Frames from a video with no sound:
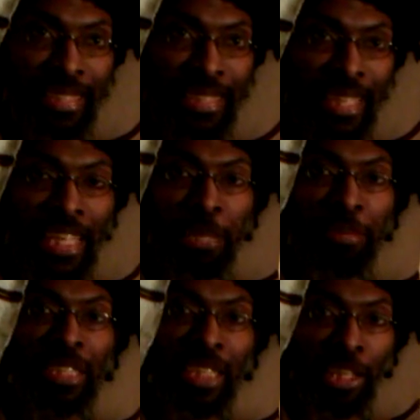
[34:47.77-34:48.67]
study
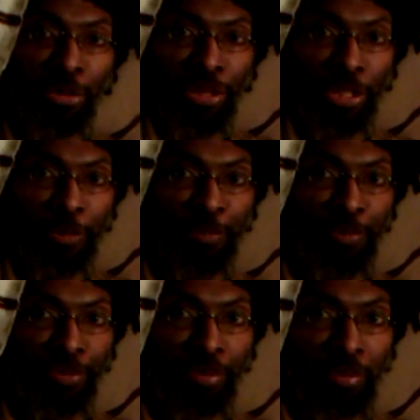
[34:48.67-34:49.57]
material
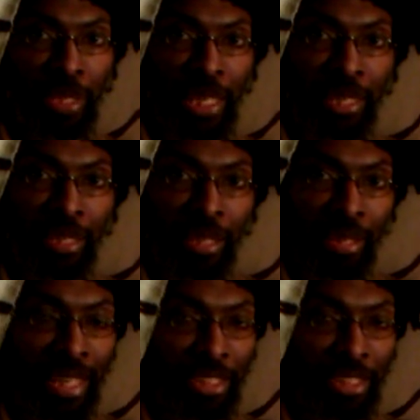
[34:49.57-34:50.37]
that's